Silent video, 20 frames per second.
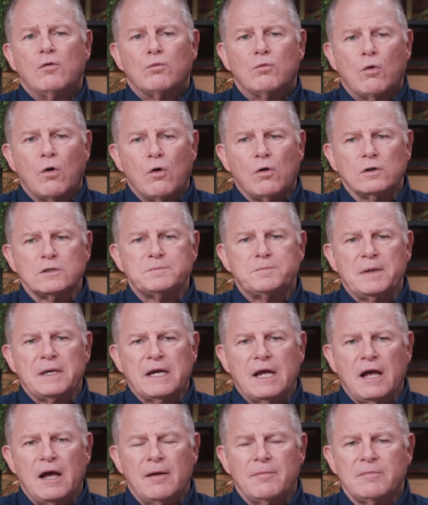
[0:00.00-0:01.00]
Roles
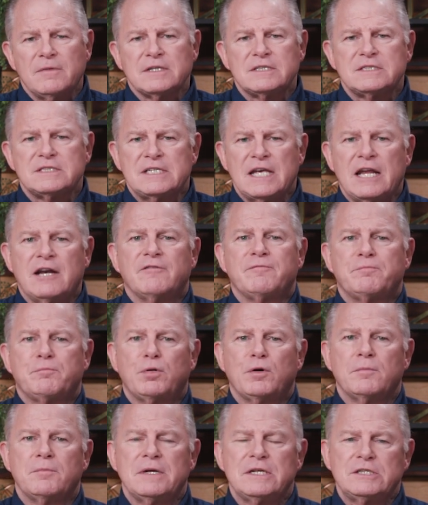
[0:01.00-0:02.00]
become the set of
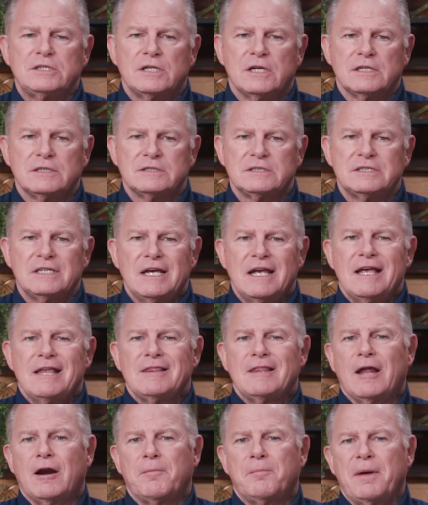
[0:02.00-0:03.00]
permissions
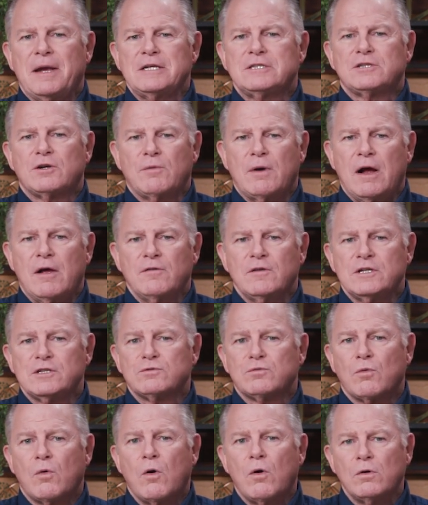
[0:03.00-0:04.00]
that are based around these
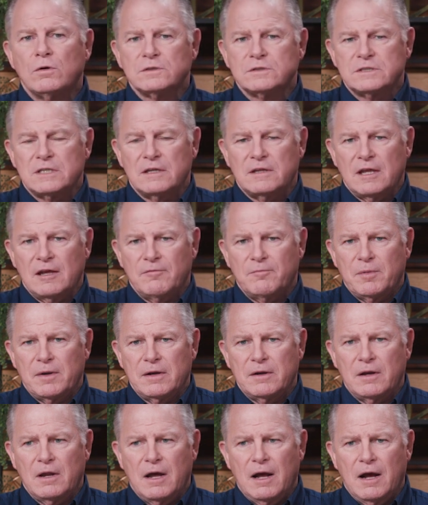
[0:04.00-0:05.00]
roles that they've
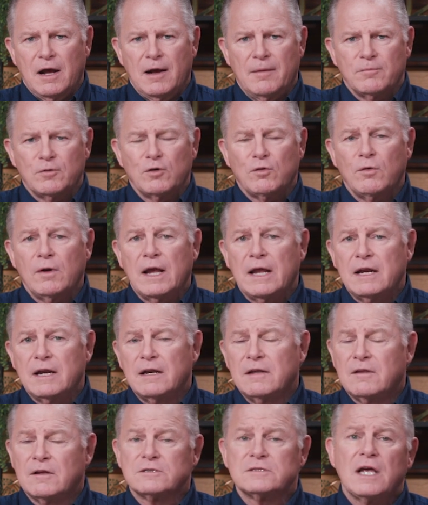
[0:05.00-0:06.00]
been created,
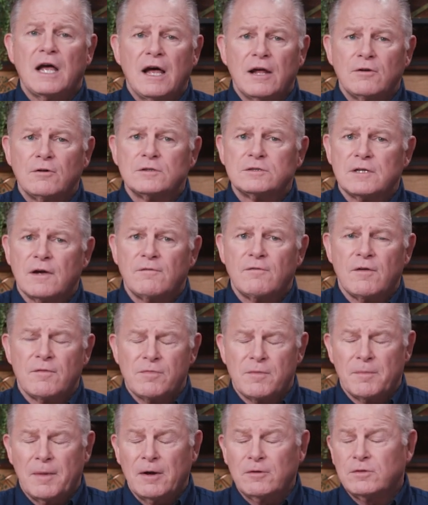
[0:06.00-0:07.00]
and there's hundreds of
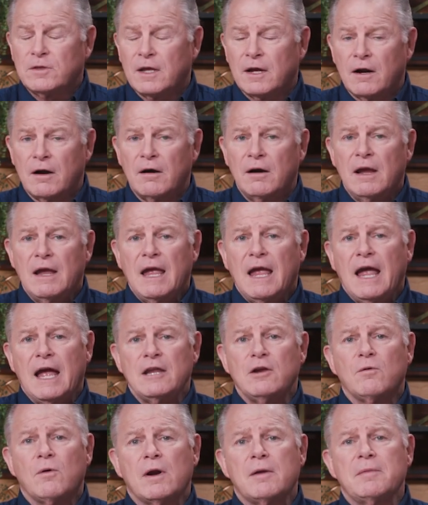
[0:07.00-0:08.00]
them out there, and
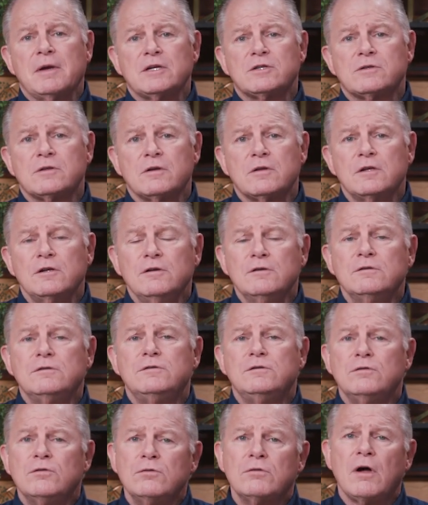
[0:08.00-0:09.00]
you want to make sure that you
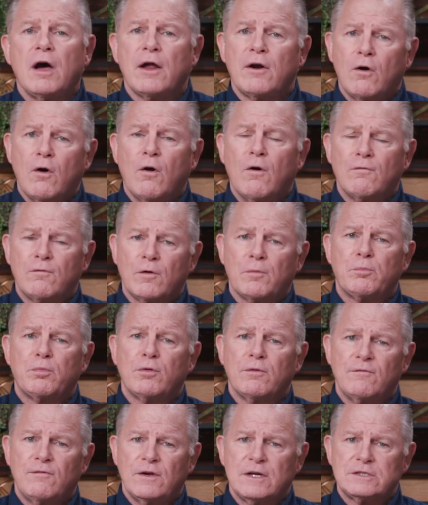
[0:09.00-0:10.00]
do not
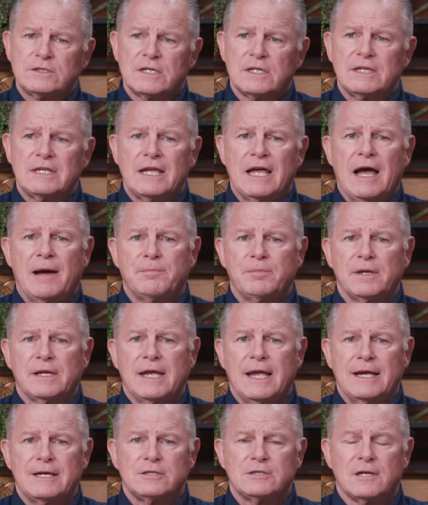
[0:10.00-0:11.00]
over-provision the
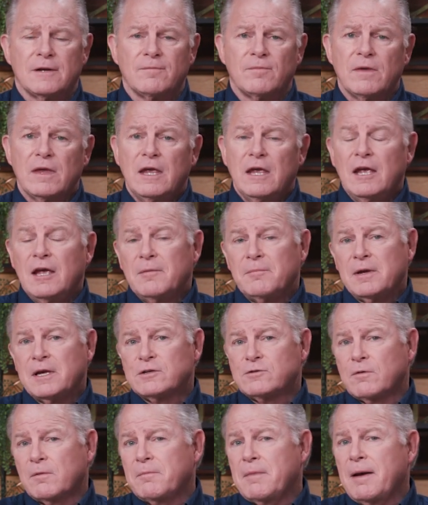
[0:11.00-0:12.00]
application.
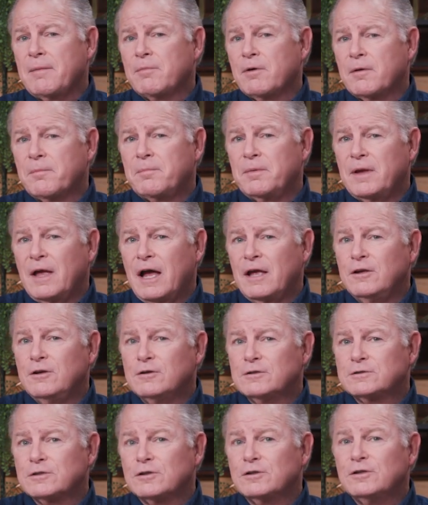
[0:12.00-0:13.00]
Because remember, a
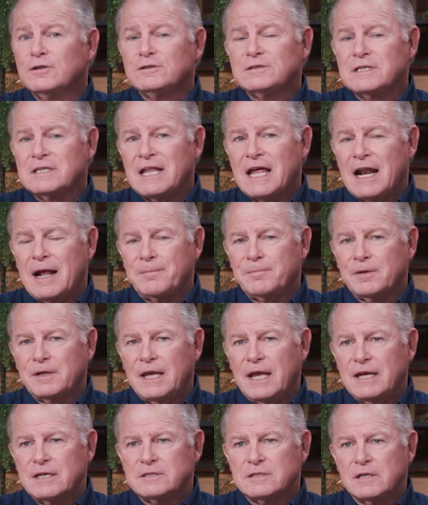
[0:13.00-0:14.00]
user using that
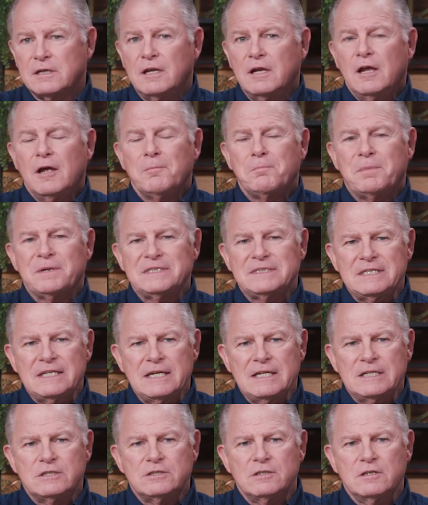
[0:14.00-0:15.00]
application
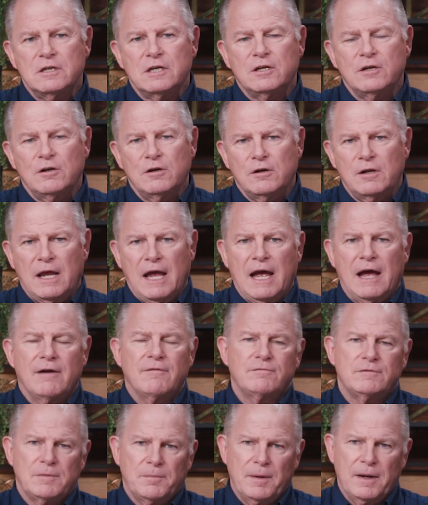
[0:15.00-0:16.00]
potentially could
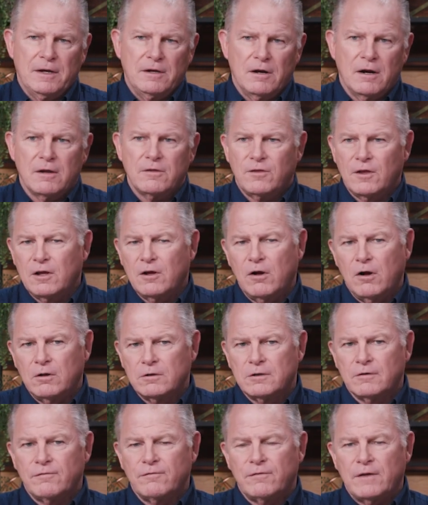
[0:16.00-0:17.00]
have, depending on a thing
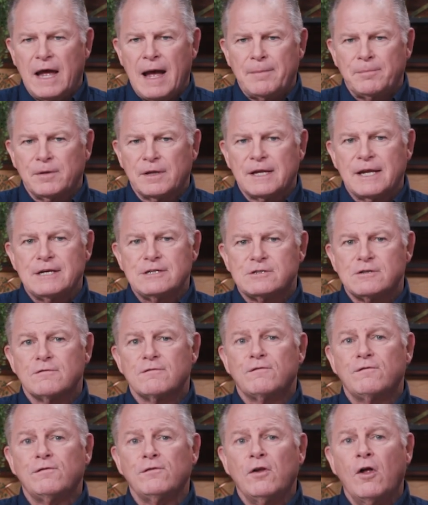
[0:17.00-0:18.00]
called an application
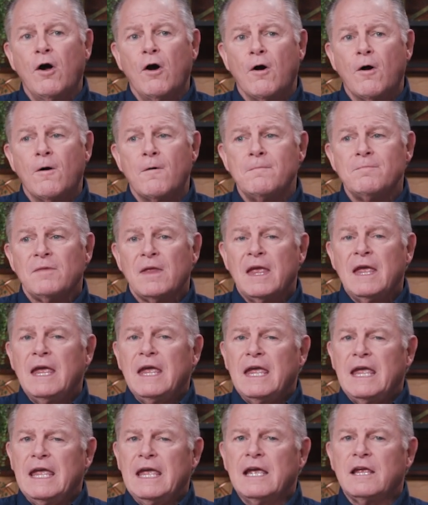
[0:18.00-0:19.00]
flow,
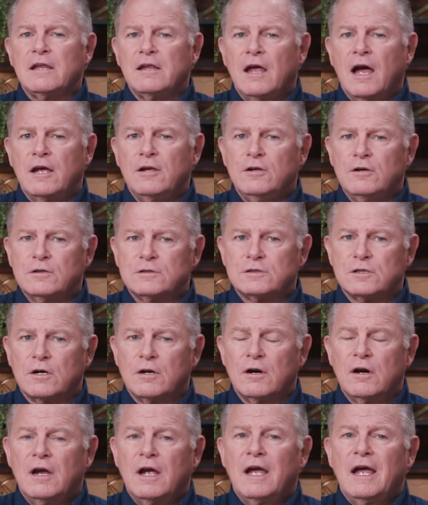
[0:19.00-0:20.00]
a
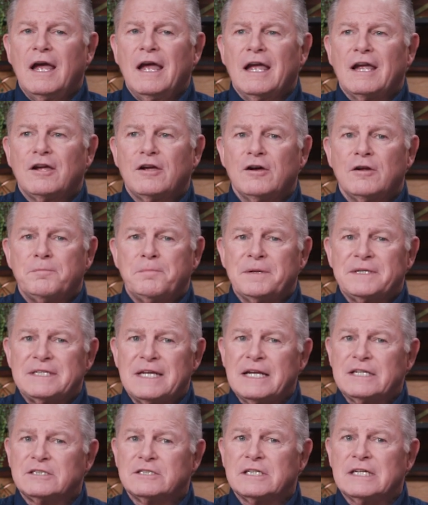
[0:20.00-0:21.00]
user could
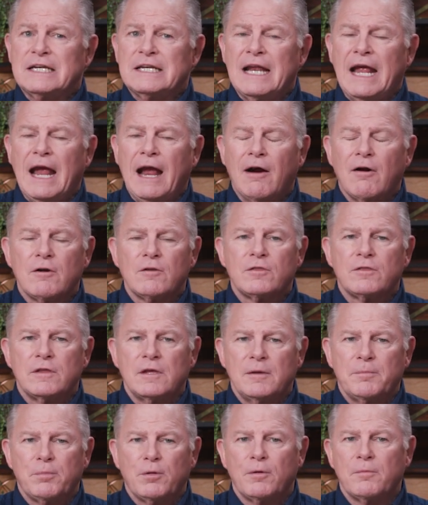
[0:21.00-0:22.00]
potentially inherit
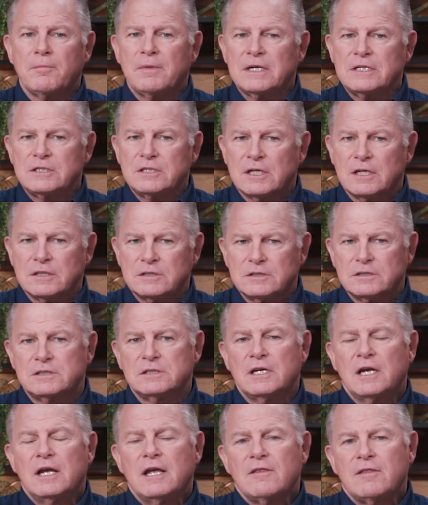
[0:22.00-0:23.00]
the permissions
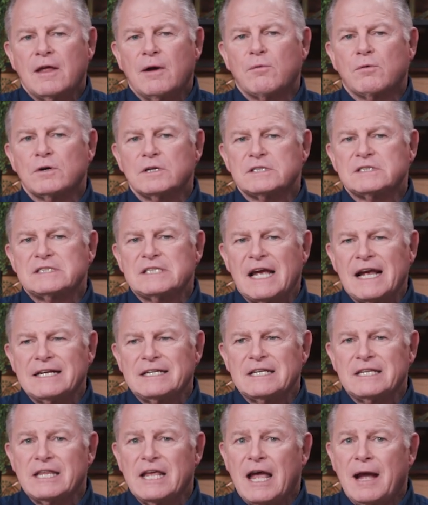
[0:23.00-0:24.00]
that were assigned
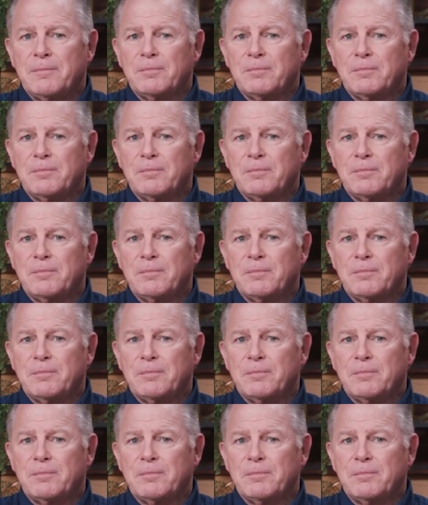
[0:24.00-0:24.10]
to the